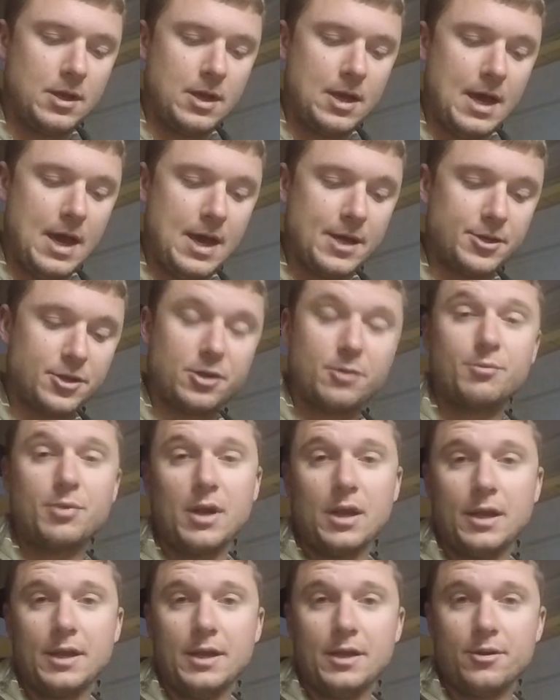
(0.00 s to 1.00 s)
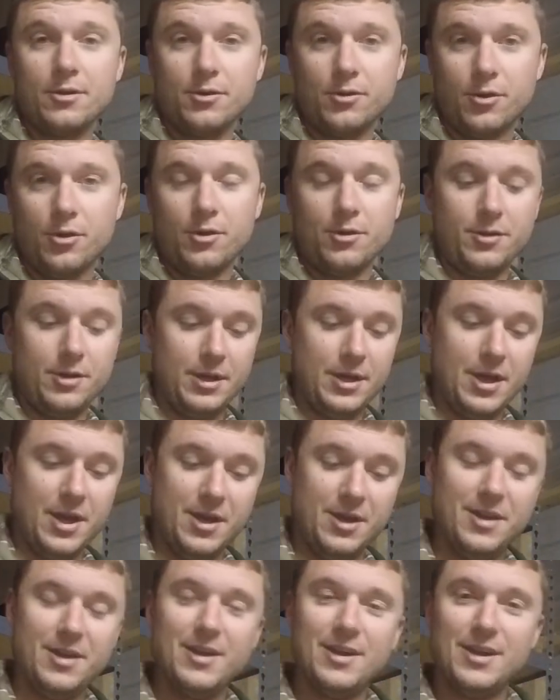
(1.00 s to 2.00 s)
As you can probably hear on the
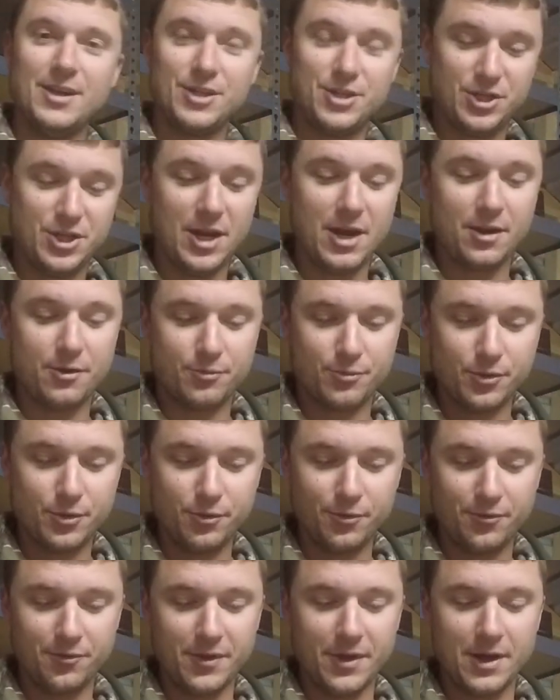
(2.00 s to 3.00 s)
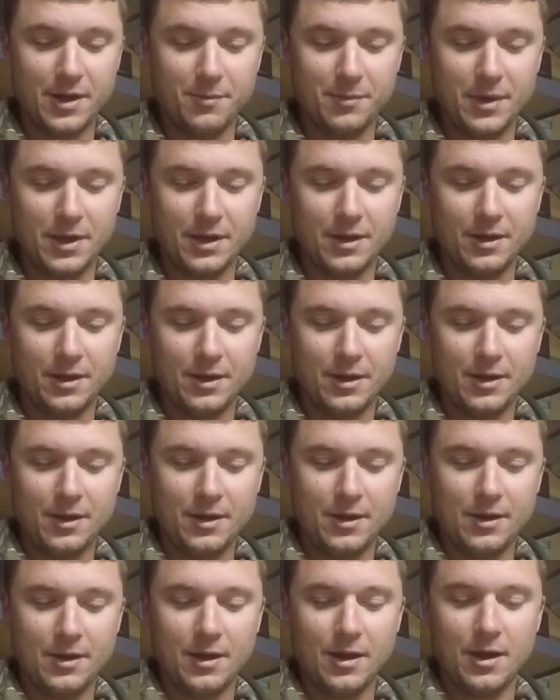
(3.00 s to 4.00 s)
shed roof that I'm in,
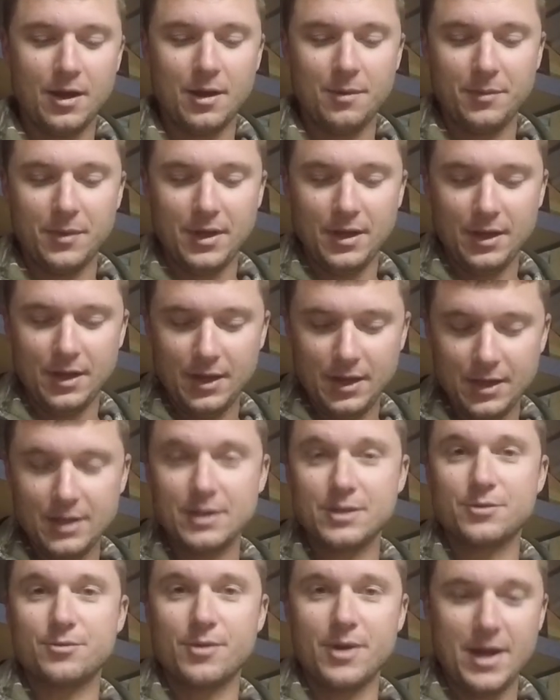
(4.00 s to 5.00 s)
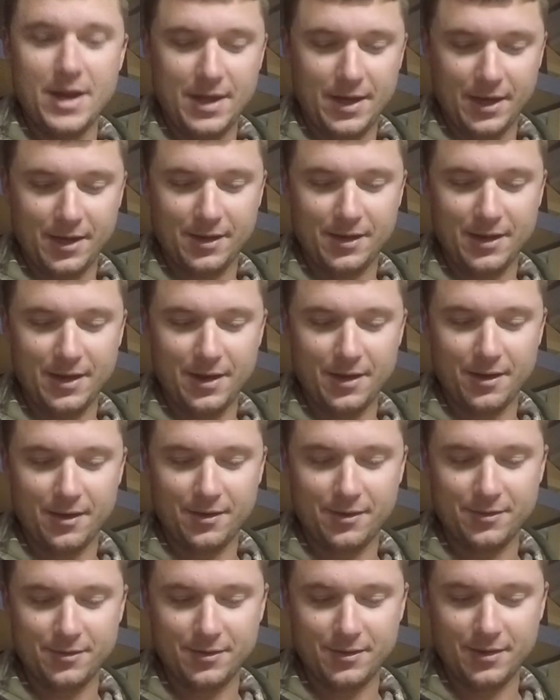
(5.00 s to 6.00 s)
um, it is raining here.
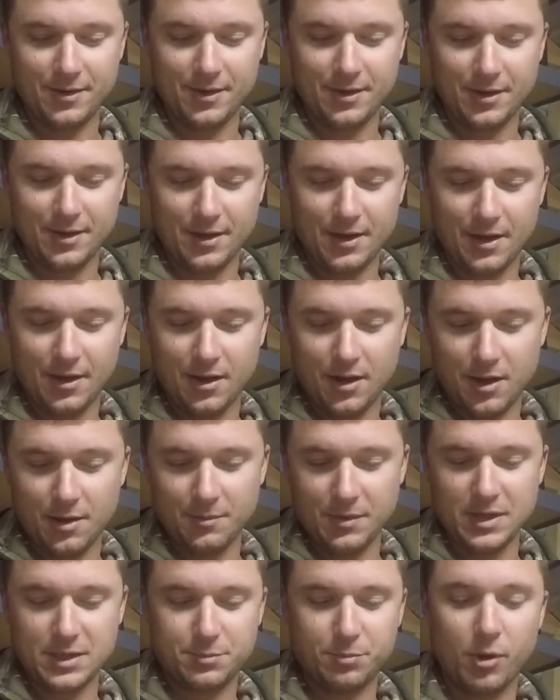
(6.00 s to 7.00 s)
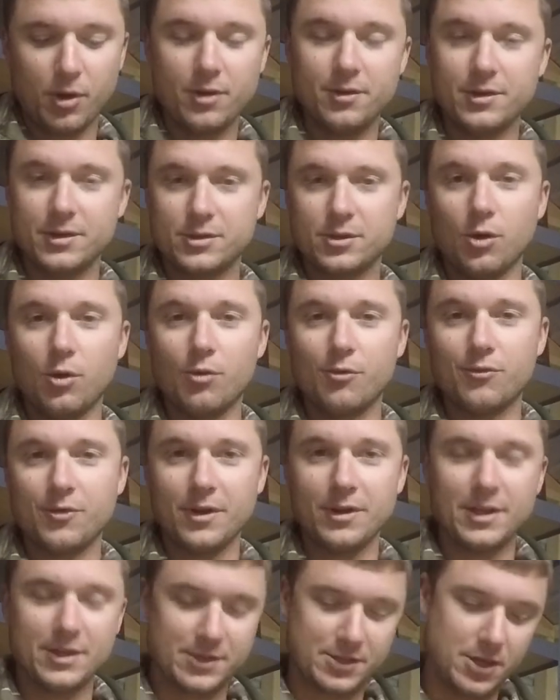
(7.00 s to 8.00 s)
Um, it's part of this cold
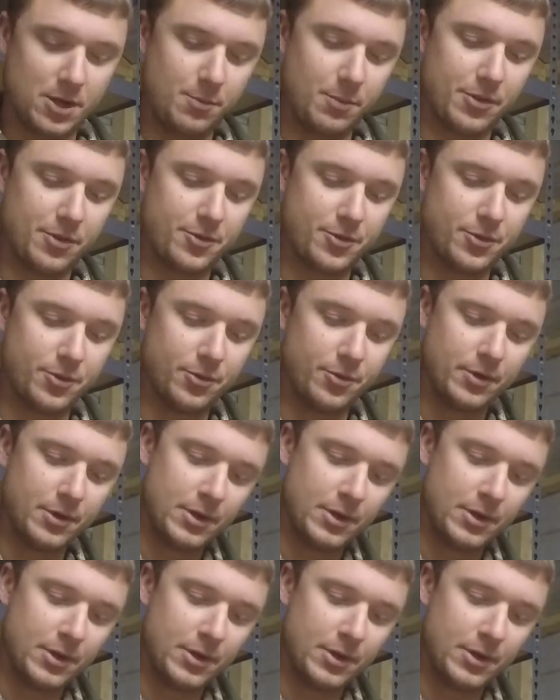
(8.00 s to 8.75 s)
front that's coming through,